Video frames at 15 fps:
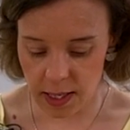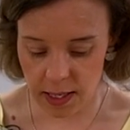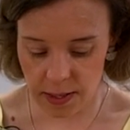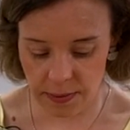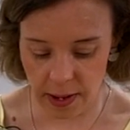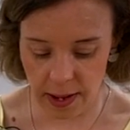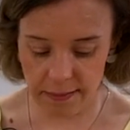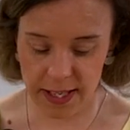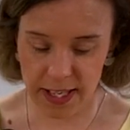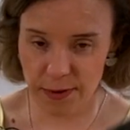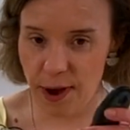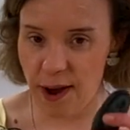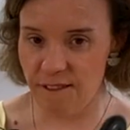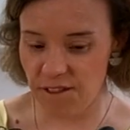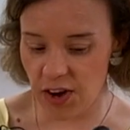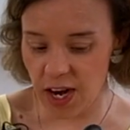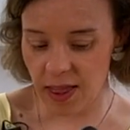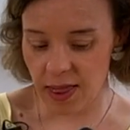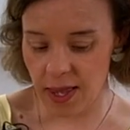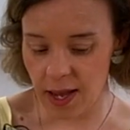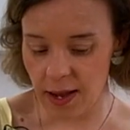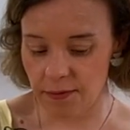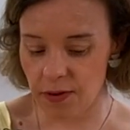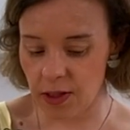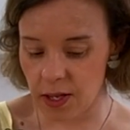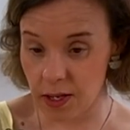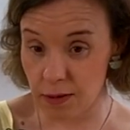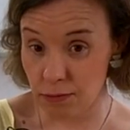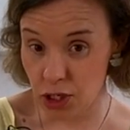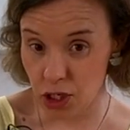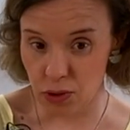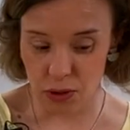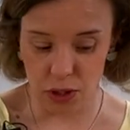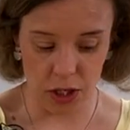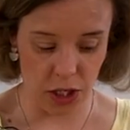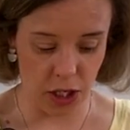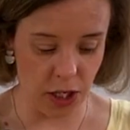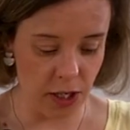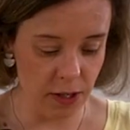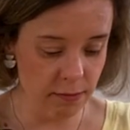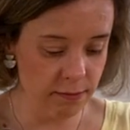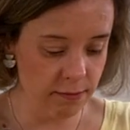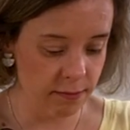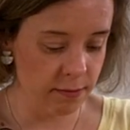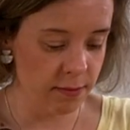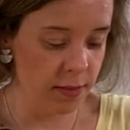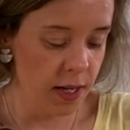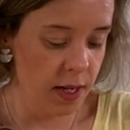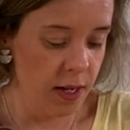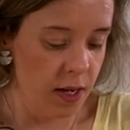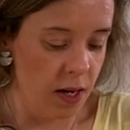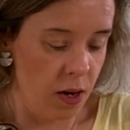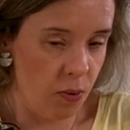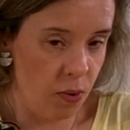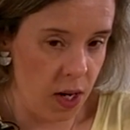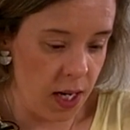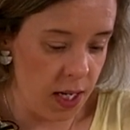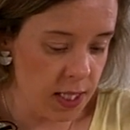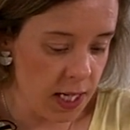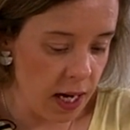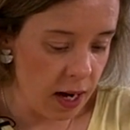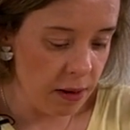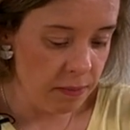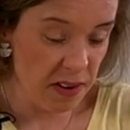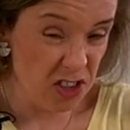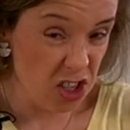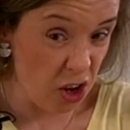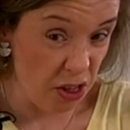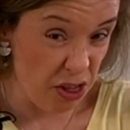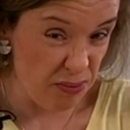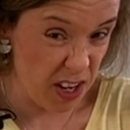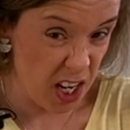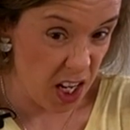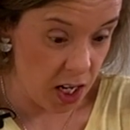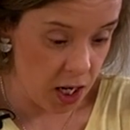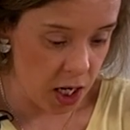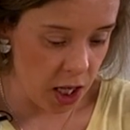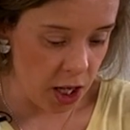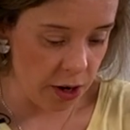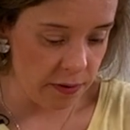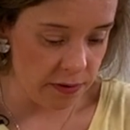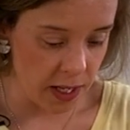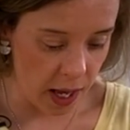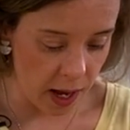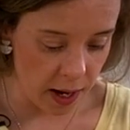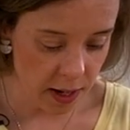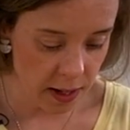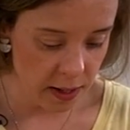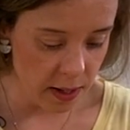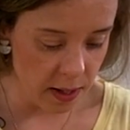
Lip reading: That's quite a fun thing for the children to do. One at a time. I've just got 3 cloves here.